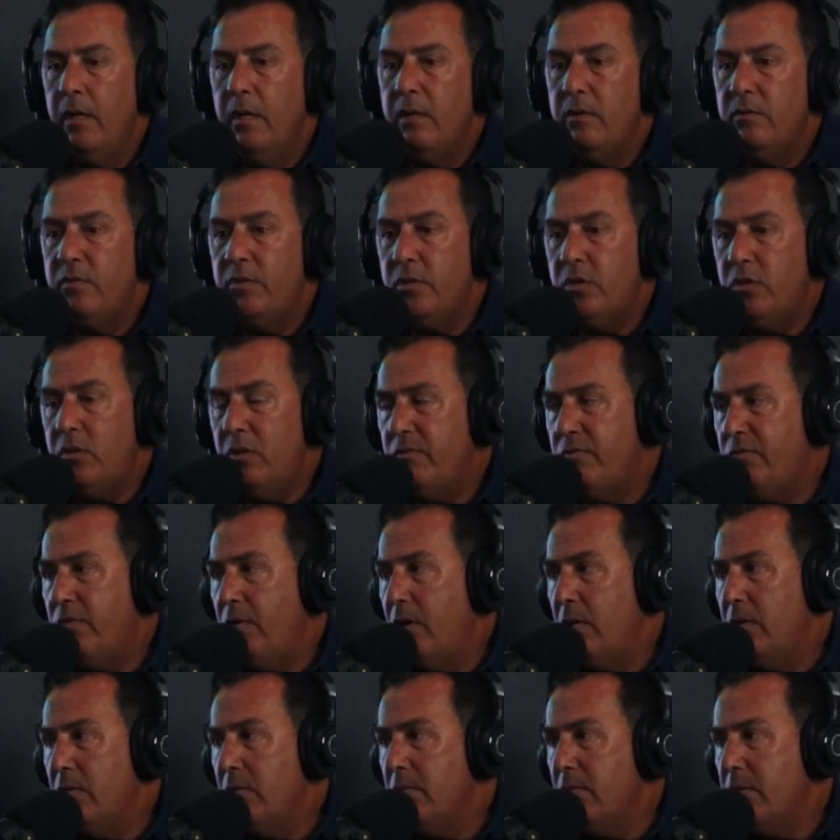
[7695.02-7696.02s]
First of
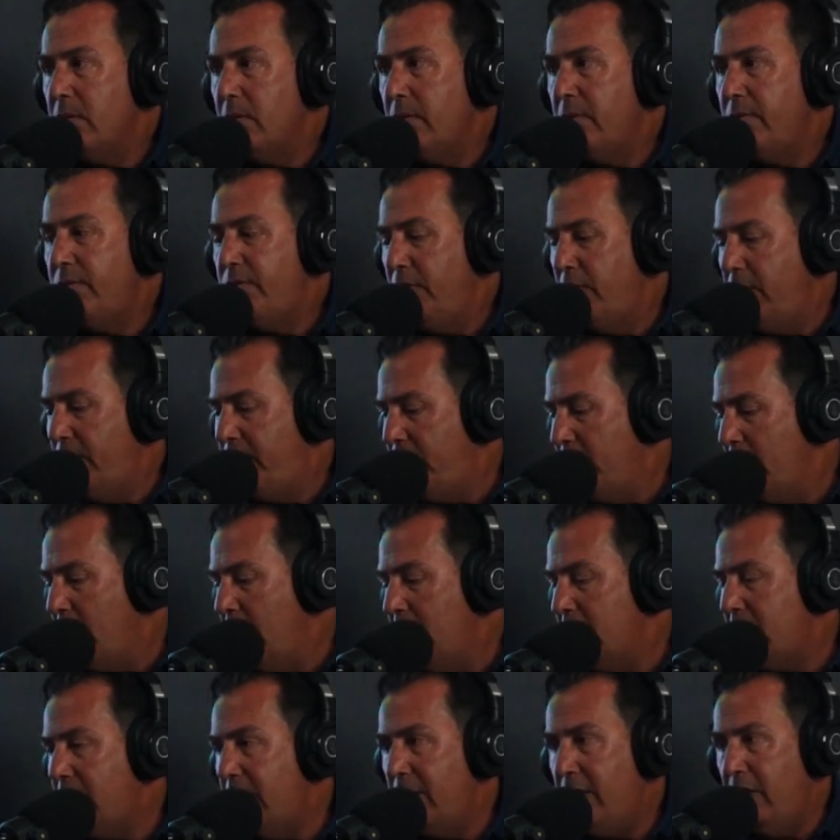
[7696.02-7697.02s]
all, if you're going
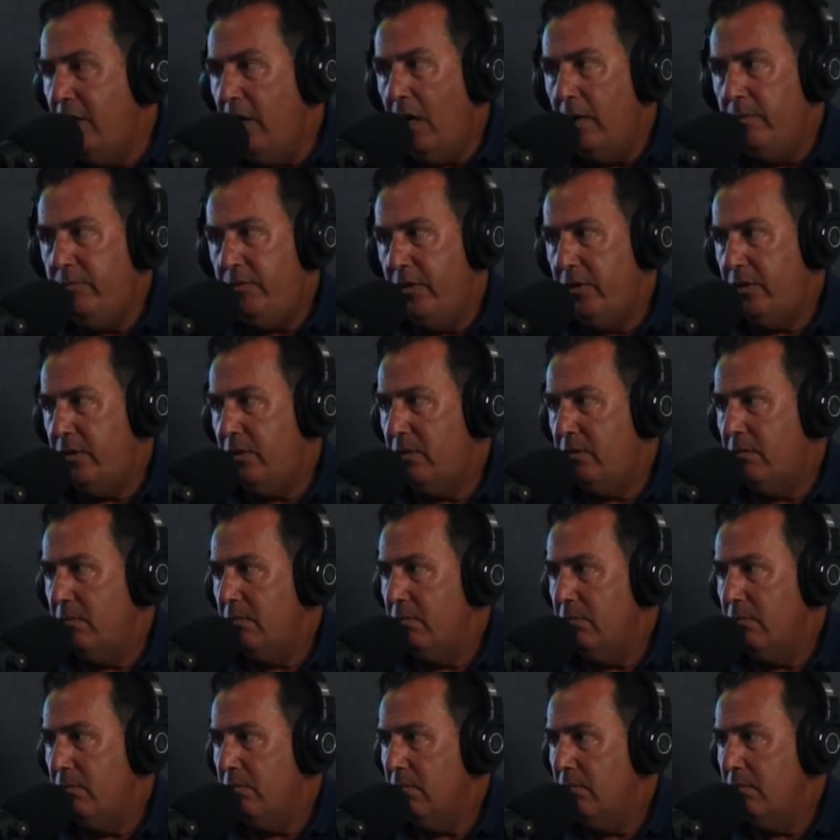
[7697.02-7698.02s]
to say the obvious
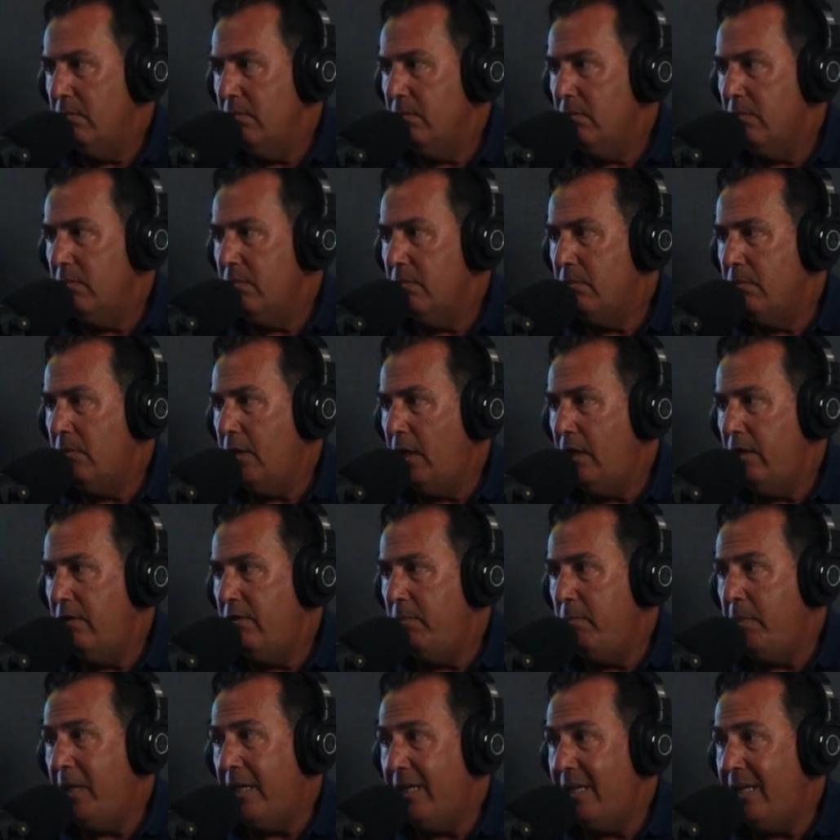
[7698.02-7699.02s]
that
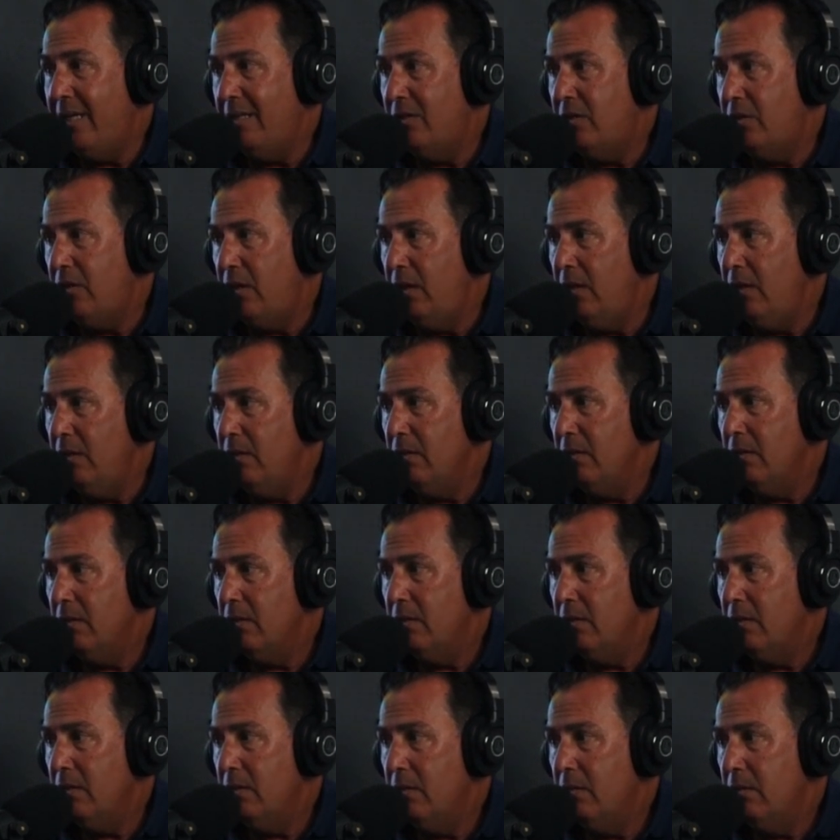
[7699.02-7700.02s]
everybody can see,
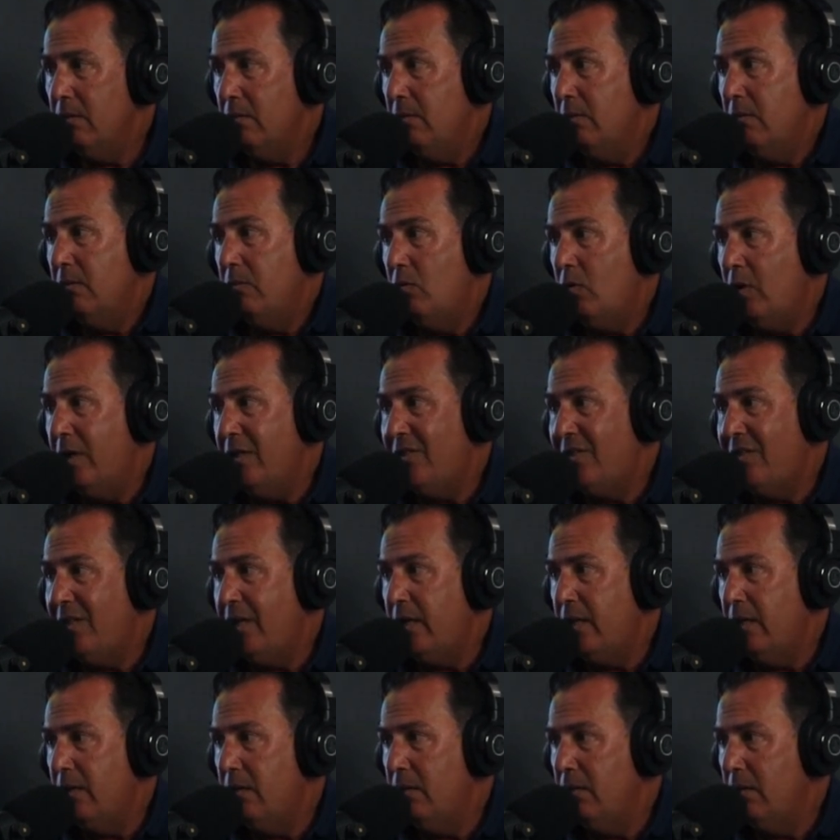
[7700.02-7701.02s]
why say
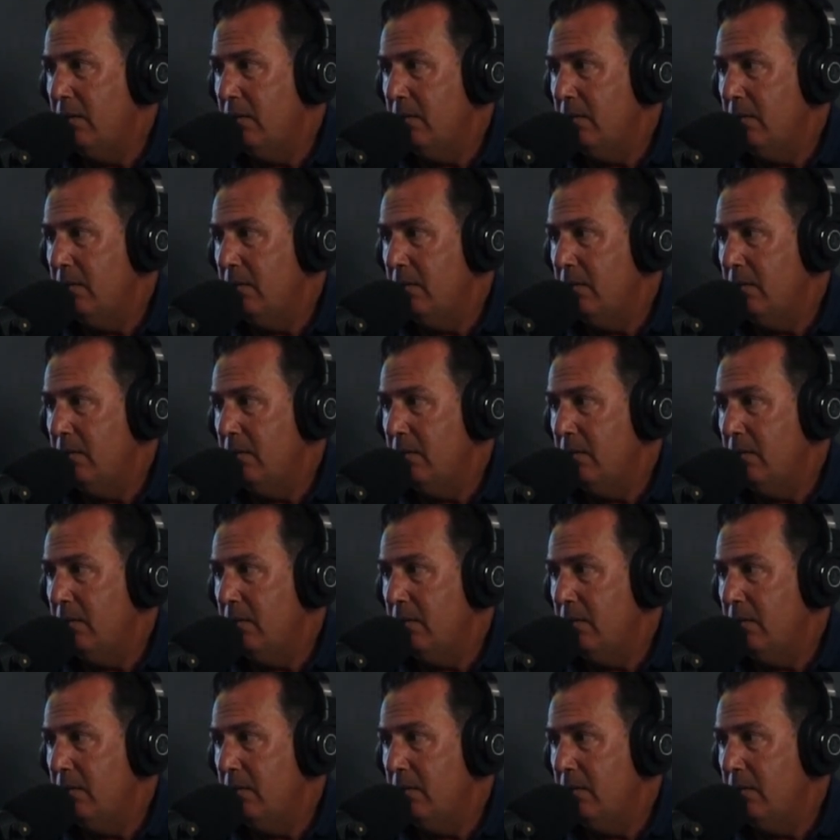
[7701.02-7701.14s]
it?